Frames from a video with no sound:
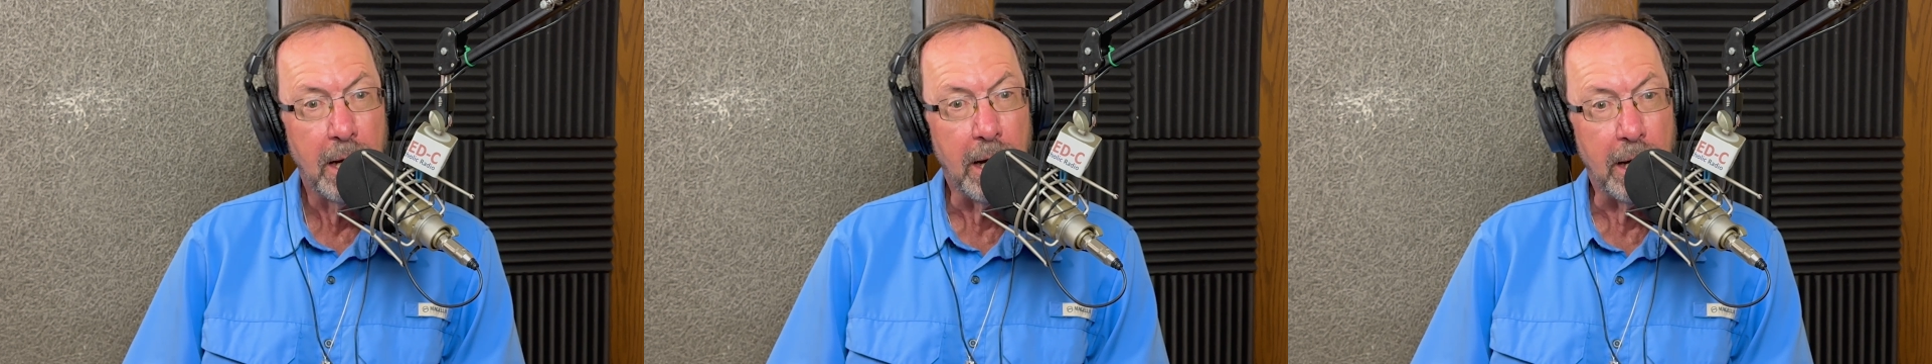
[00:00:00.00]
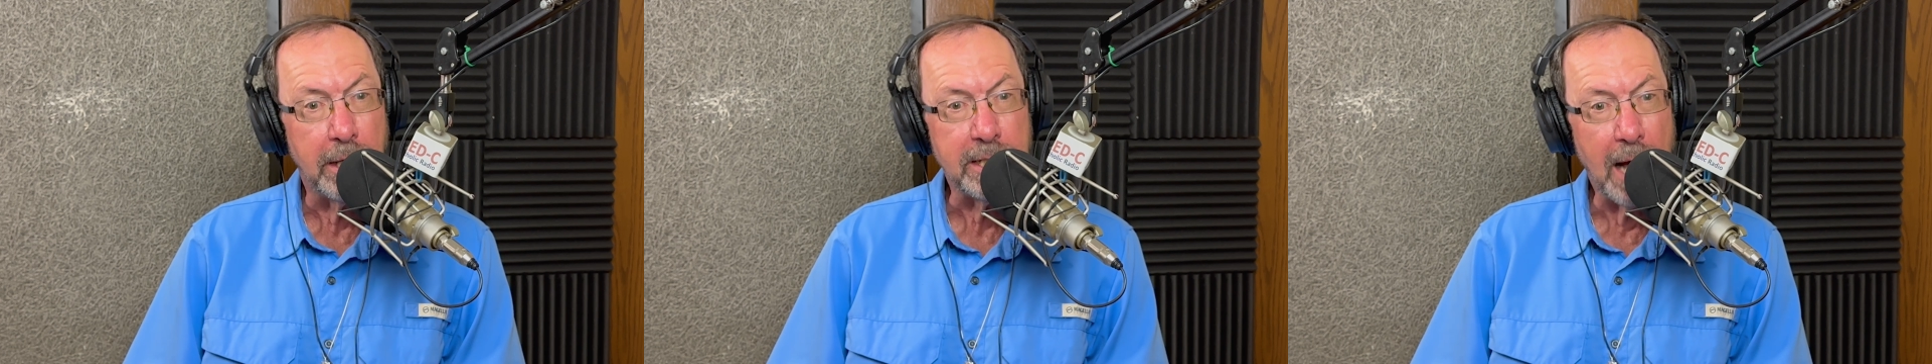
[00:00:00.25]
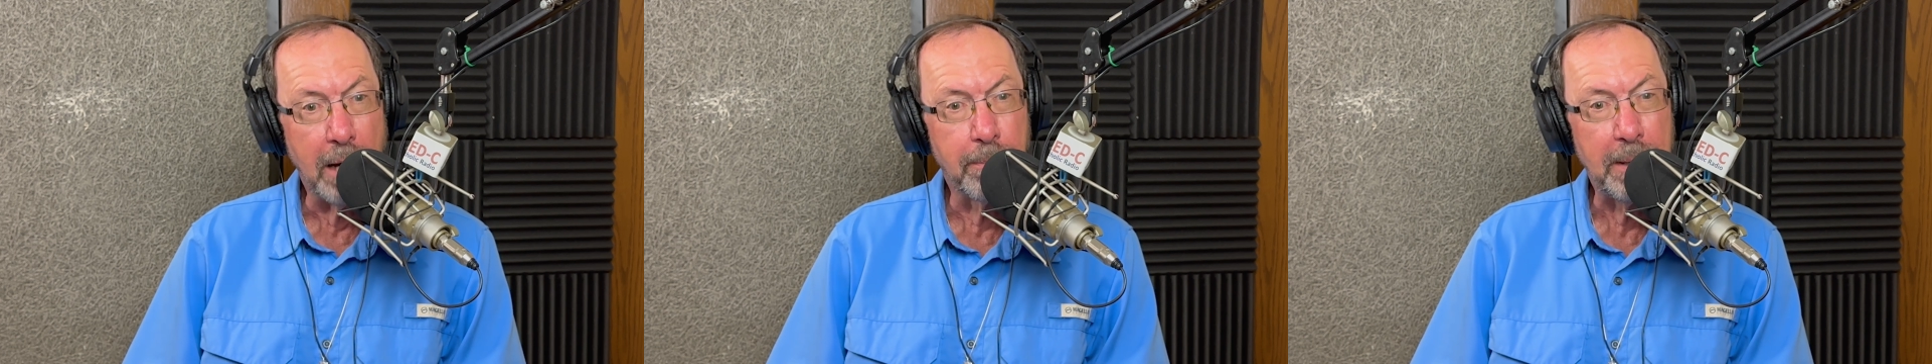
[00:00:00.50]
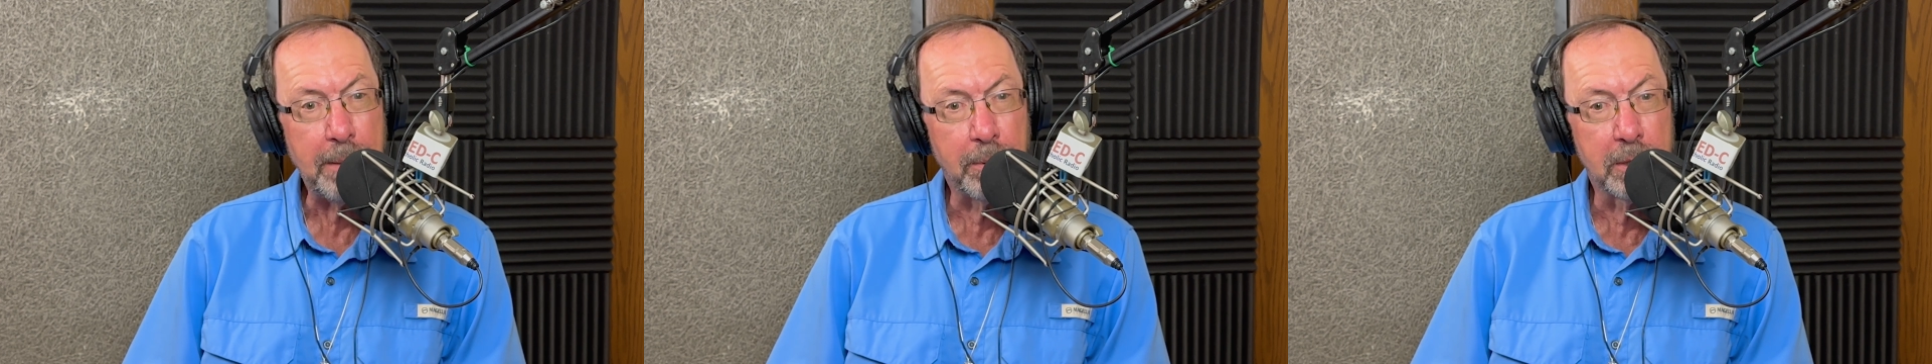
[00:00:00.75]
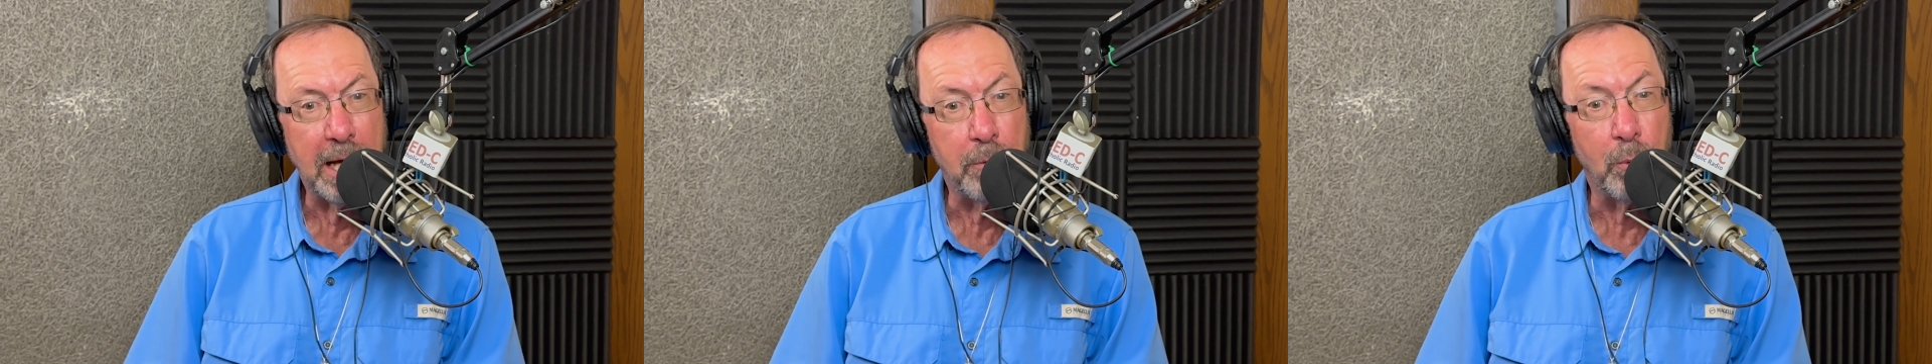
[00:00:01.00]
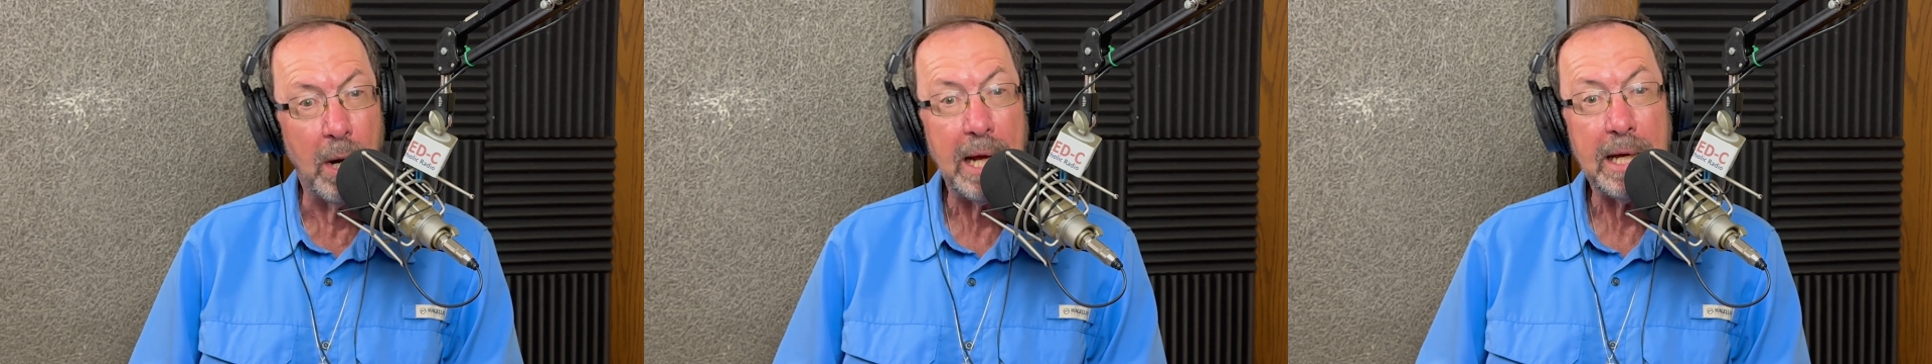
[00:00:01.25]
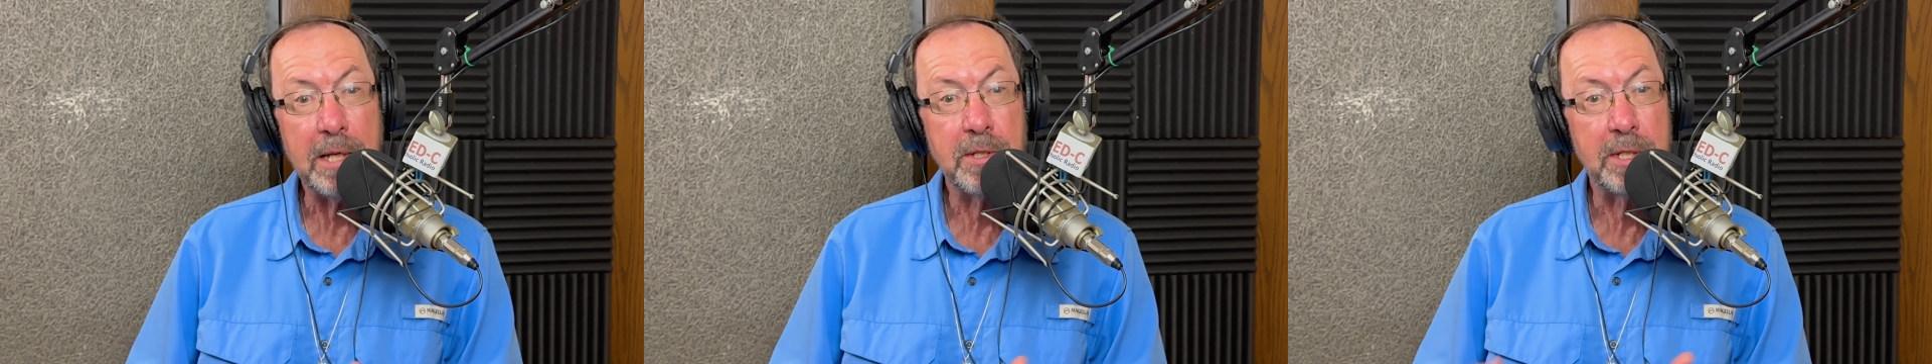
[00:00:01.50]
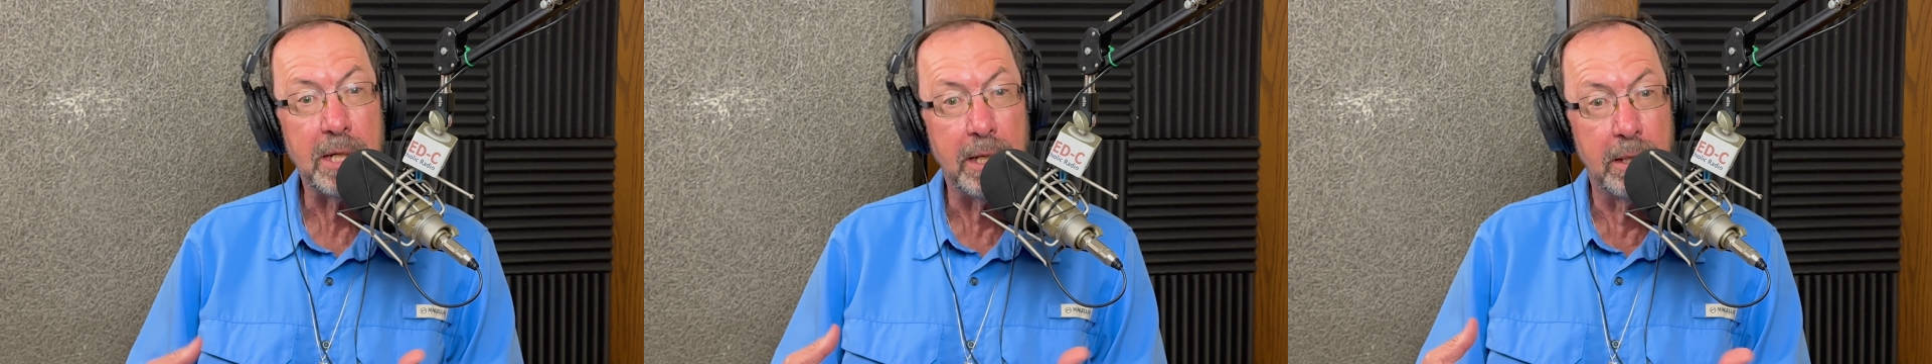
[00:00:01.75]
Young people get
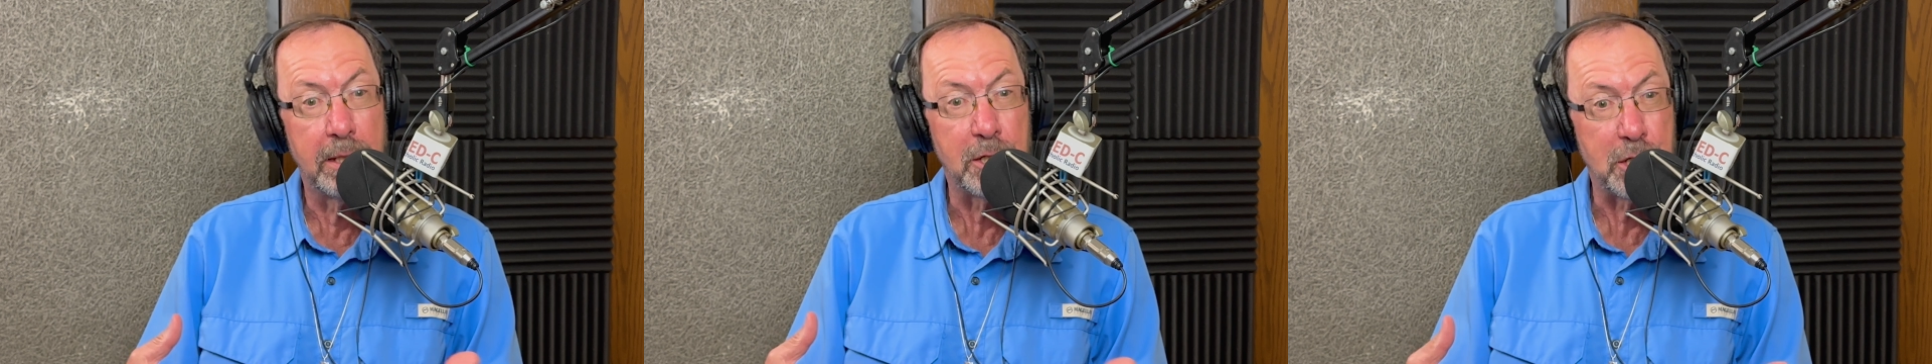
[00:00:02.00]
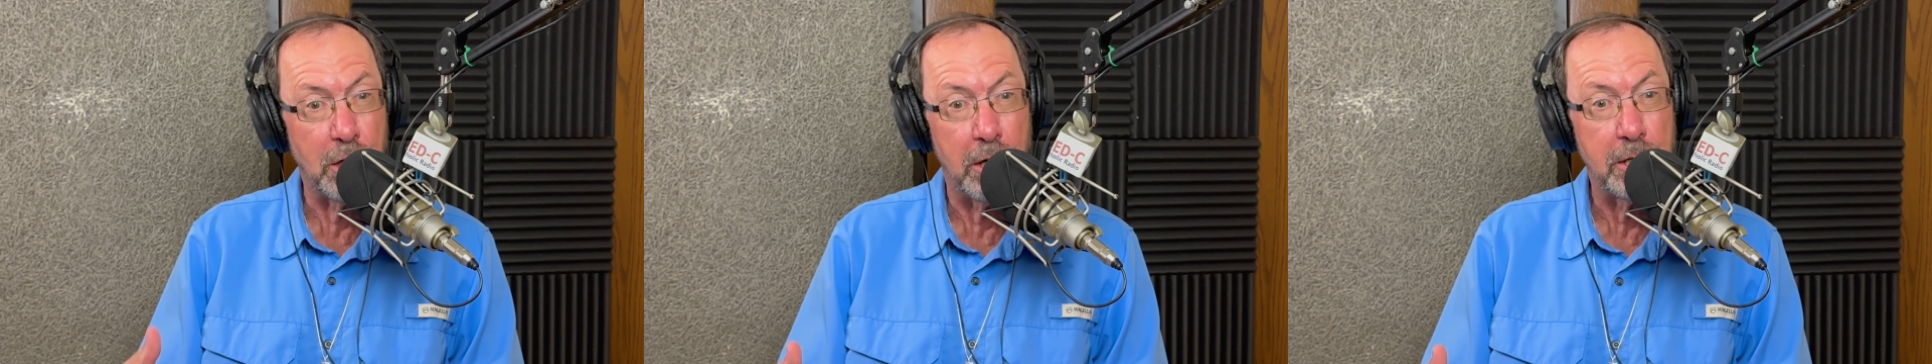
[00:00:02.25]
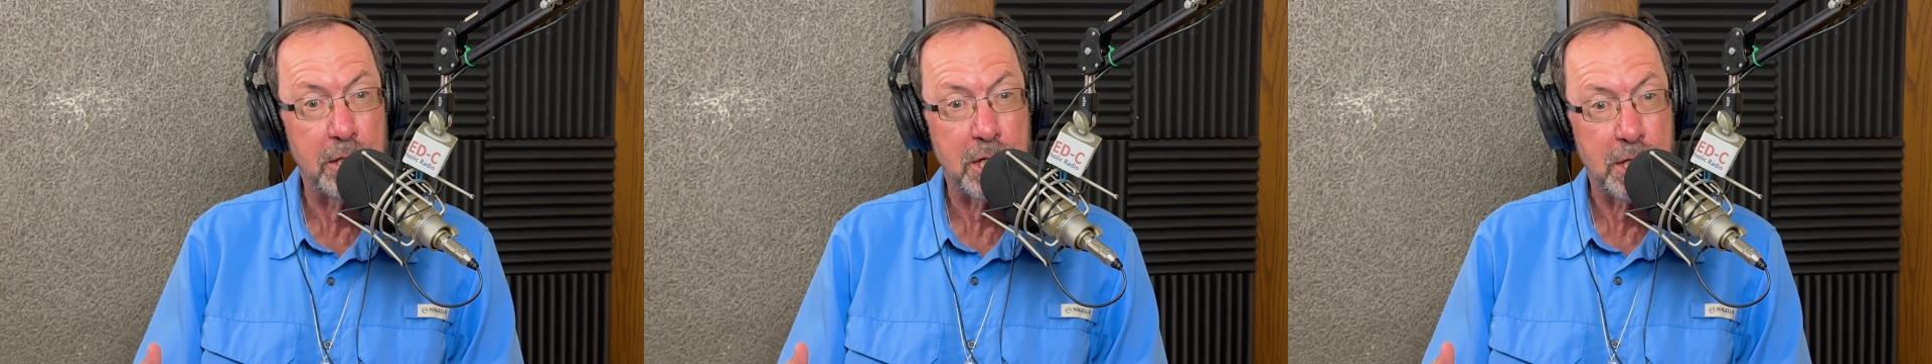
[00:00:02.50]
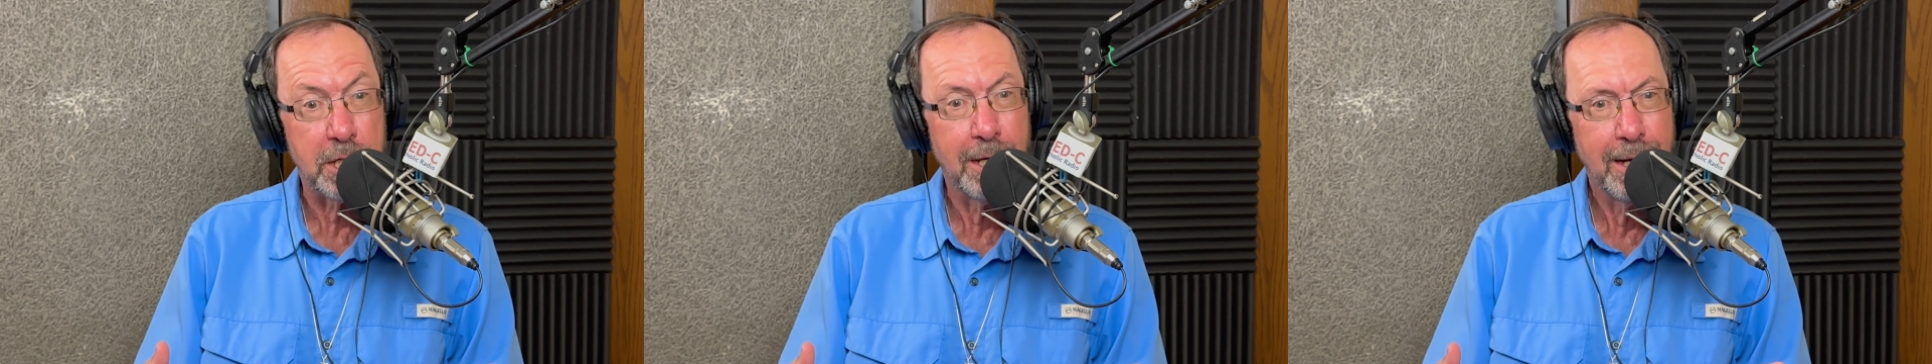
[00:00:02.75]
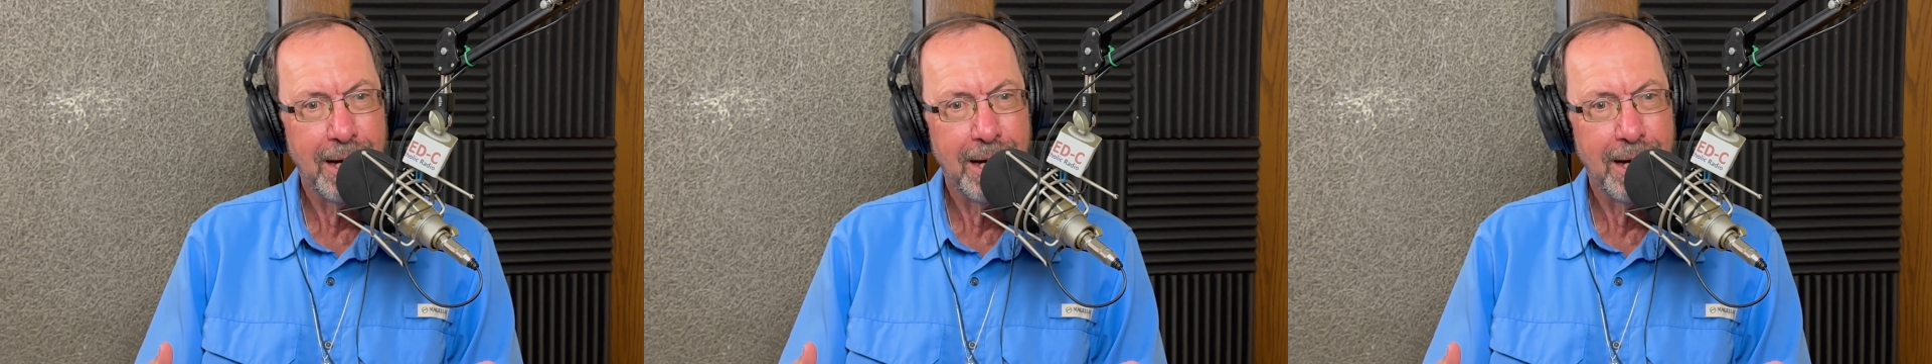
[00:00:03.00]
raised in the church